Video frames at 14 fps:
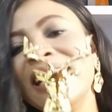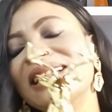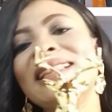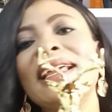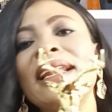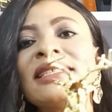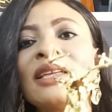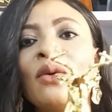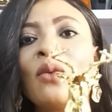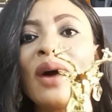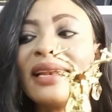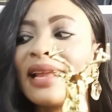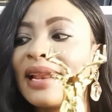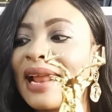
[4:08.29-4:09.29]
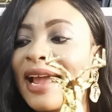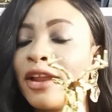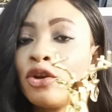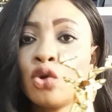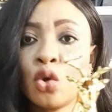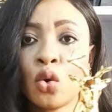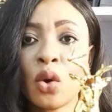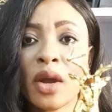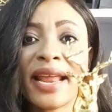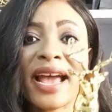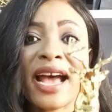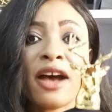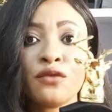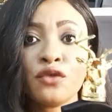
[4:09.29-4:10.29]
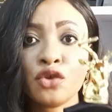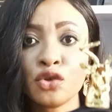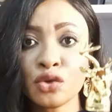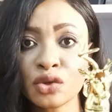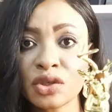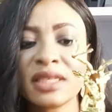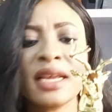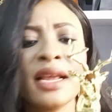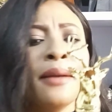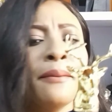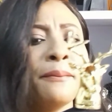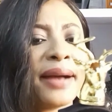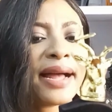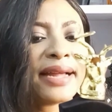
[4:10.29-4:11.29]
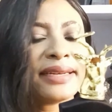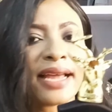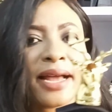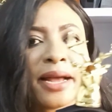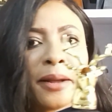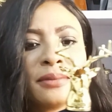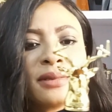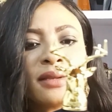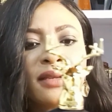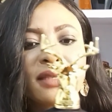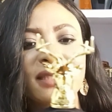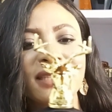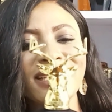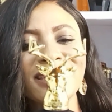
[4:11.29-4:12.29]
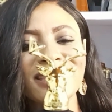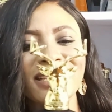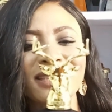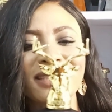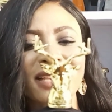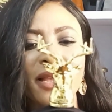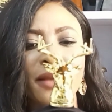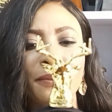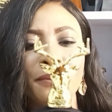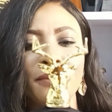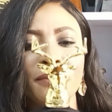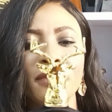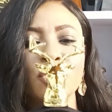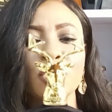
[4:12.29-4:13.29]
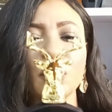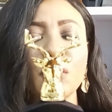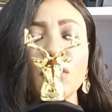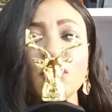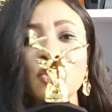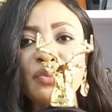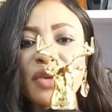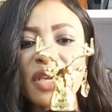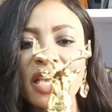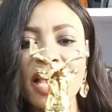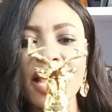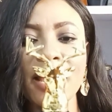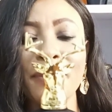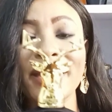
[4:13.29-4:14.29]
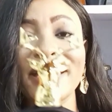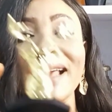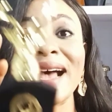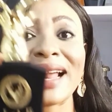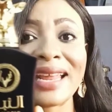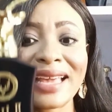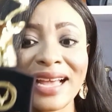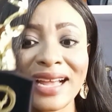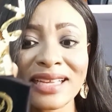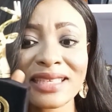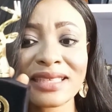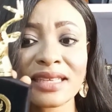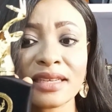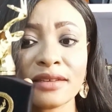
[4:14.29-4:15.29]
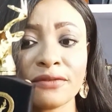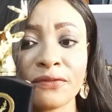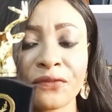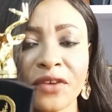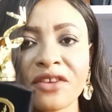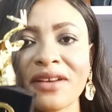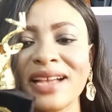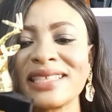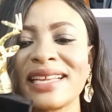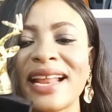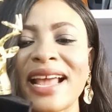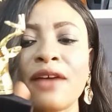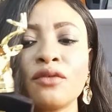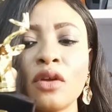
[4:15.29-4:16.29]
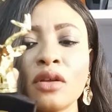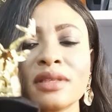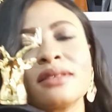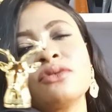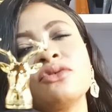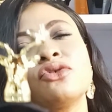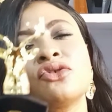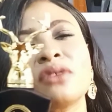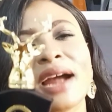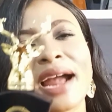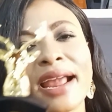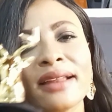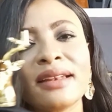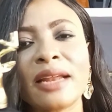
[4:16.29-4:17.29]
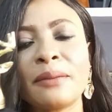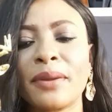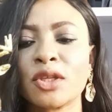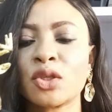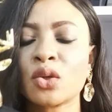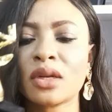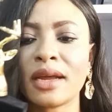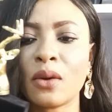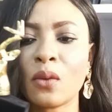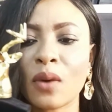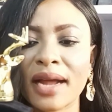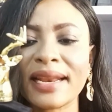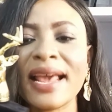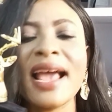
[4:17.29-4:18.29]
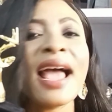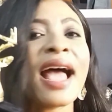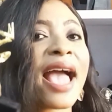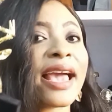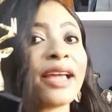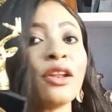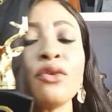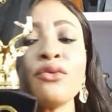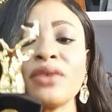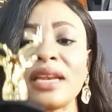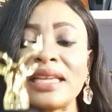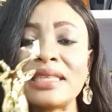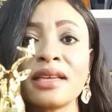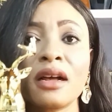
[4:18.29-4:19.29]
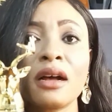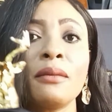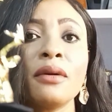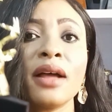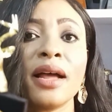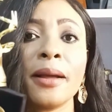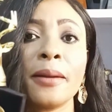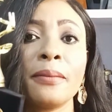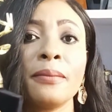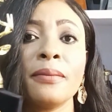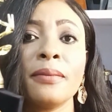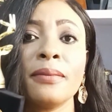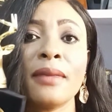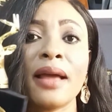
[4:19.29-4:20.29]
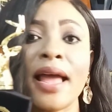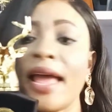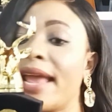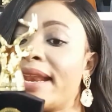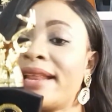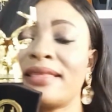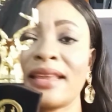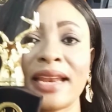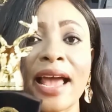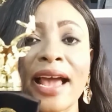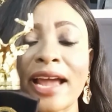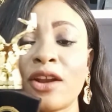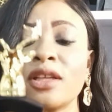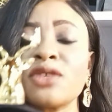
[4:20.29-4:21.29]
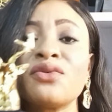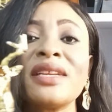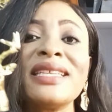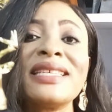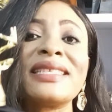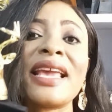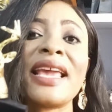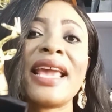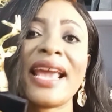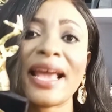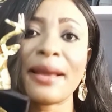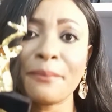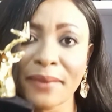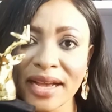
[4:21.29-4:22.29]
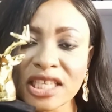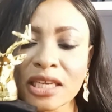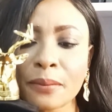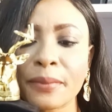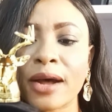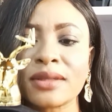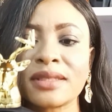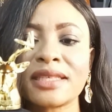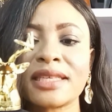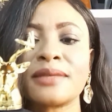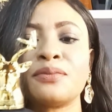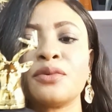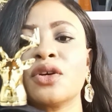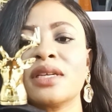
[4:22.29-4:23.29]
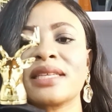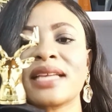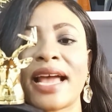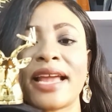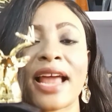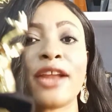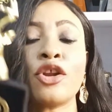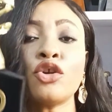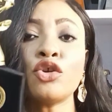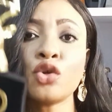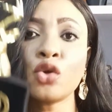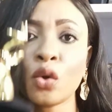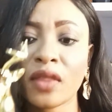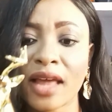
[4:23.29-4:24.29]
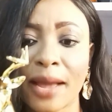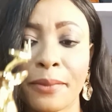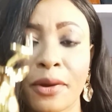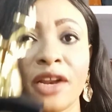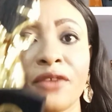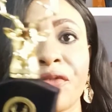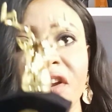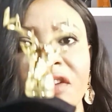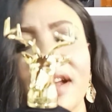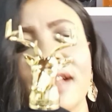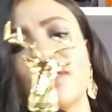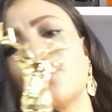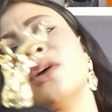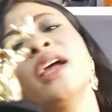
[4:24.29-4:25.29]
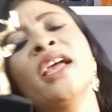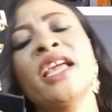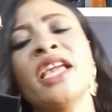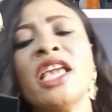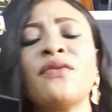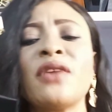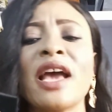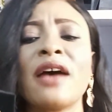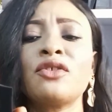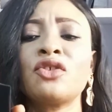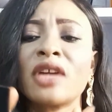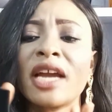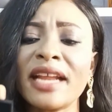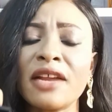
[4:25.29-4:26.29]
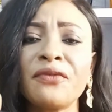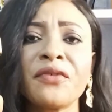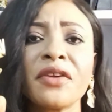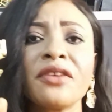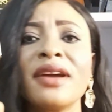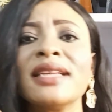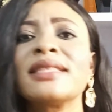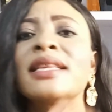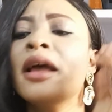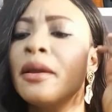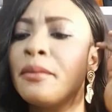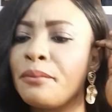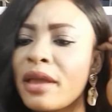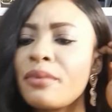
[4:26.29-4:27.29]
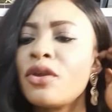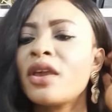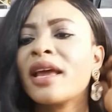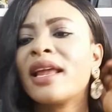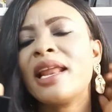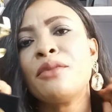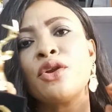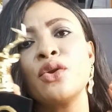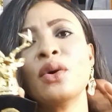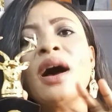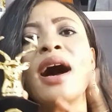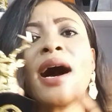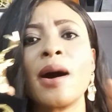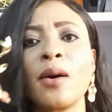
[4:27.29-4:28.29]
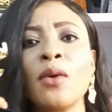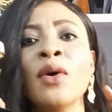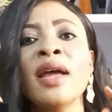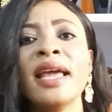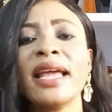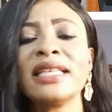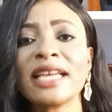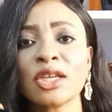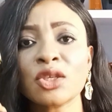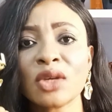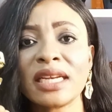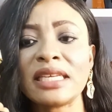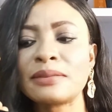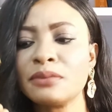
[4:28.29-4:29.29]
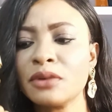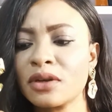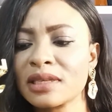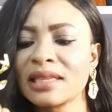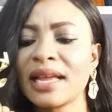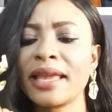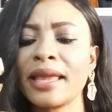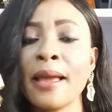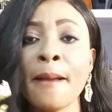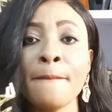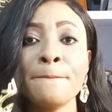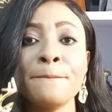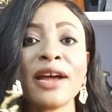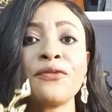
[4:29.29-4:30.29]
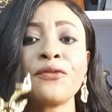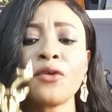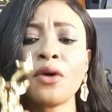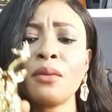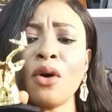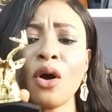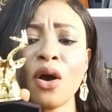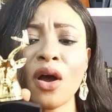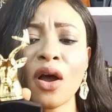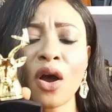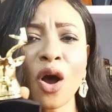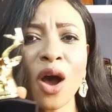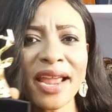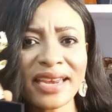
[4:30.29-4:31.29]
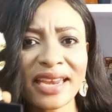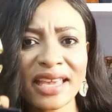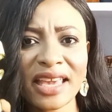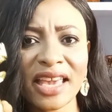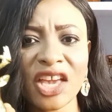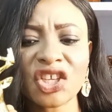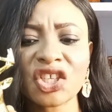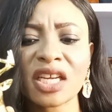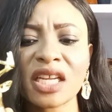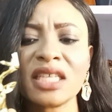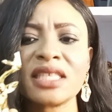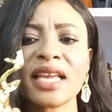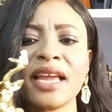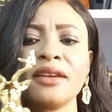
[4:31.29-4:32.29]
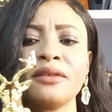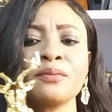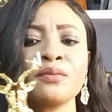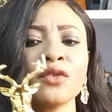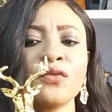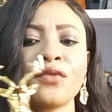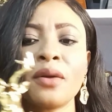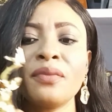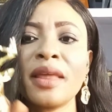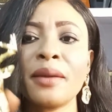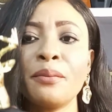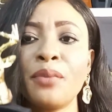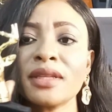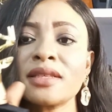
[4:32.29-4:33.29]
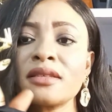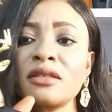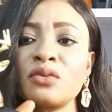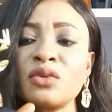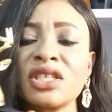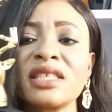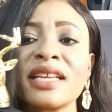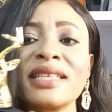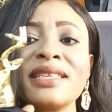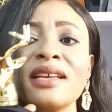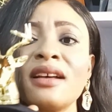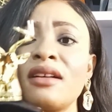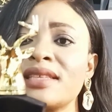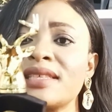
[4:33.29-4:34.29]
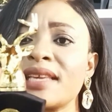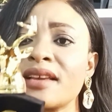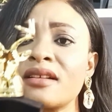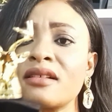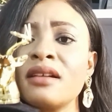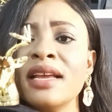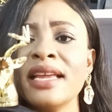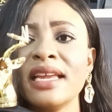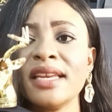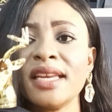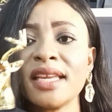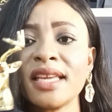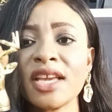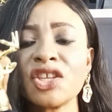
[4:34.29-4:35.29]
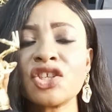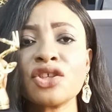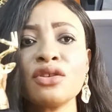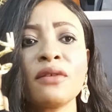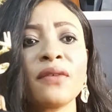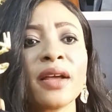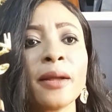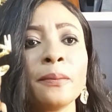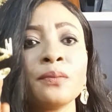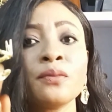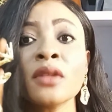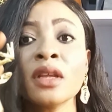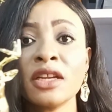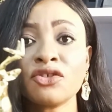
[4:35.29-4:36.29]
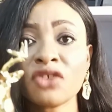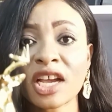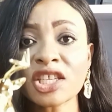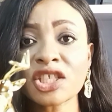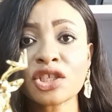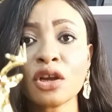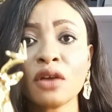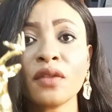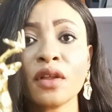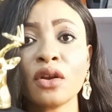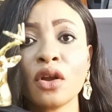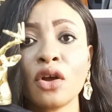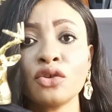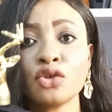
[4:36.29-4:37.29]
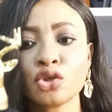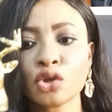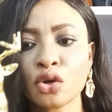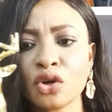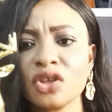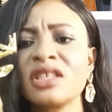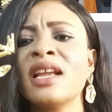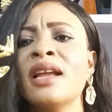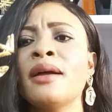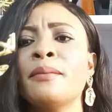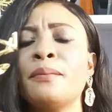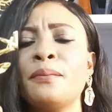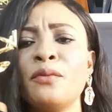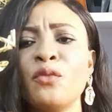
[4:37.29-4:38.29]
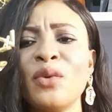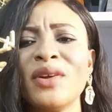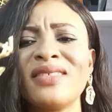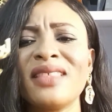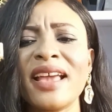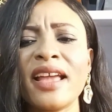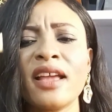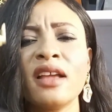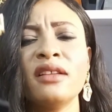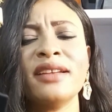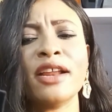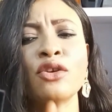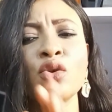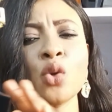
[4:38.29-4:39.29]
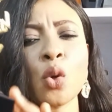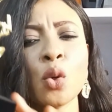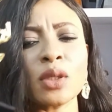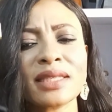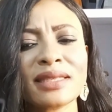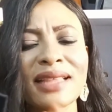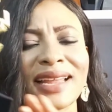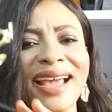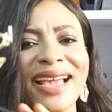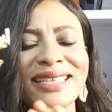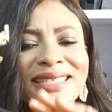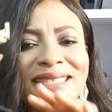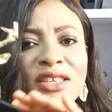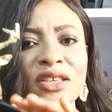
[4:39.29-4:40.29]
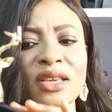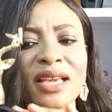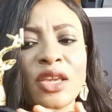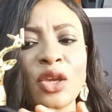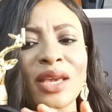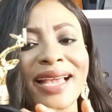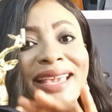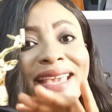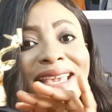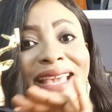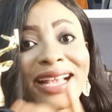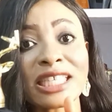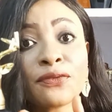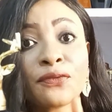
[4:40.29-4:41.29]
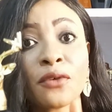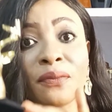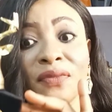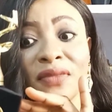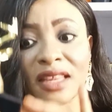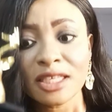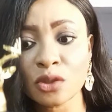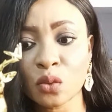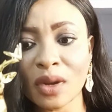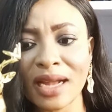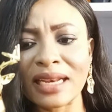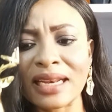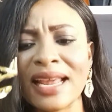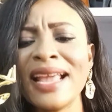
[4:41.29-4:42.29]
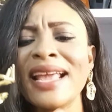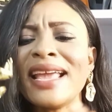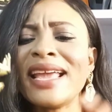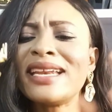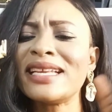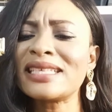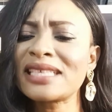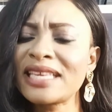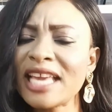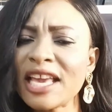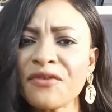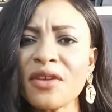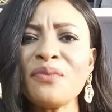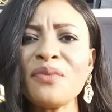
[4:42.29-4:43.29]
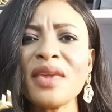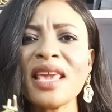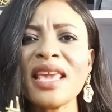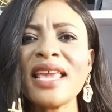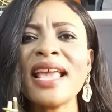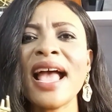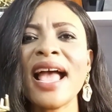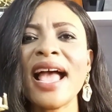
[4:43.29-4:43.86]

That is the one that I know and I have used. But since it's supposed to be a Penhaligon fragrance and I have not tried that particular one, I cannot really tell anything. I cannot really say much about it because I don't know about the fragrance. So if you have tried that fragrance, maybe you can let me know how it actually smells like. But from all indications and from the bottle, which is a telltale indication of The Tragedy of the Lord George, with the notes that you can get from this one, it is giving me